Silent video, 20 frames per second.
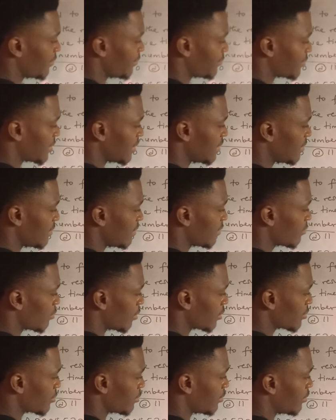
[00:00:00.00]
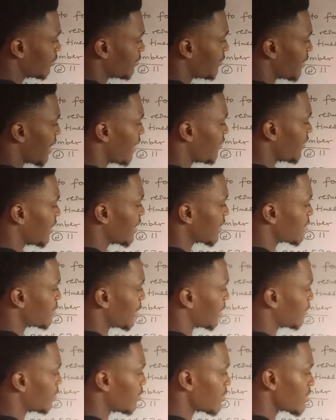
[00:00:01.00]
15, equal to 5x
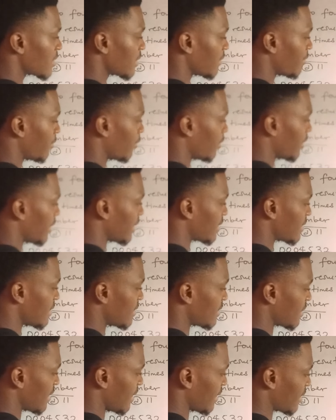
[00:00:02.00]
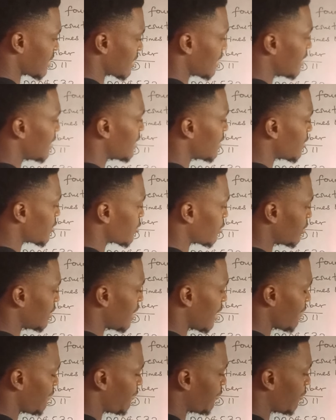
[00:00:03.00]
minus 4x is x. So
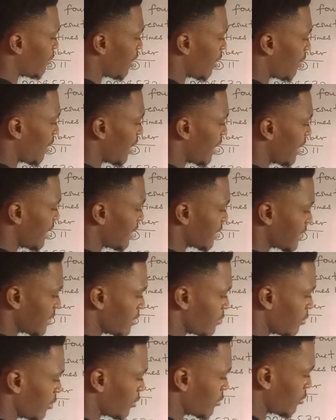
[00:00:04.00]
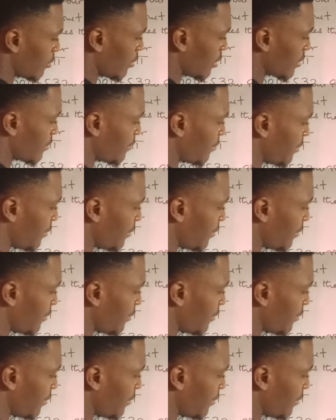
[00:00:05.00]
therefore our x is equal to what?